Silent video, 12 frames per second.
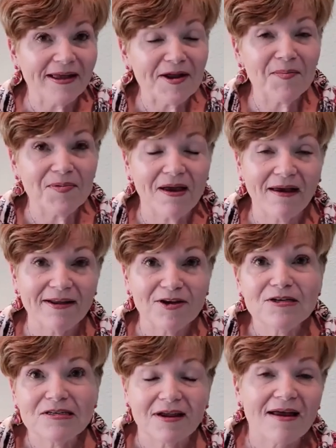I hope you had a
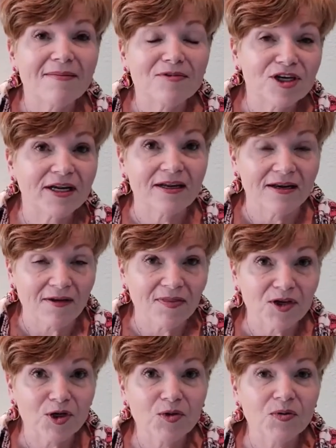good time checking out
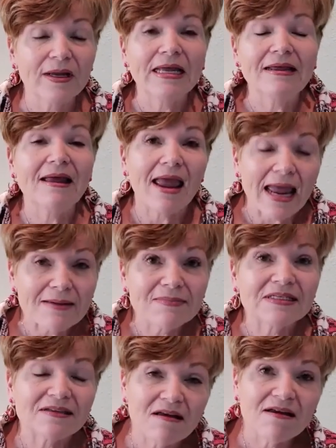the new
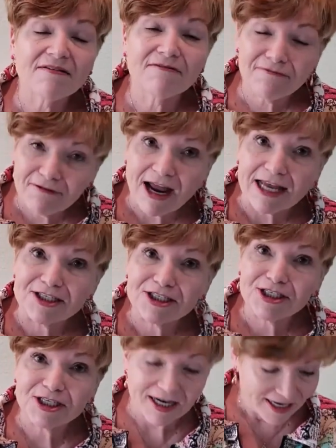Amazon
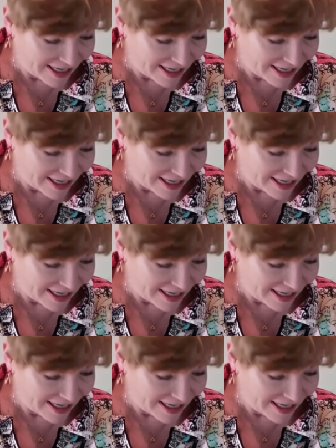Fresh.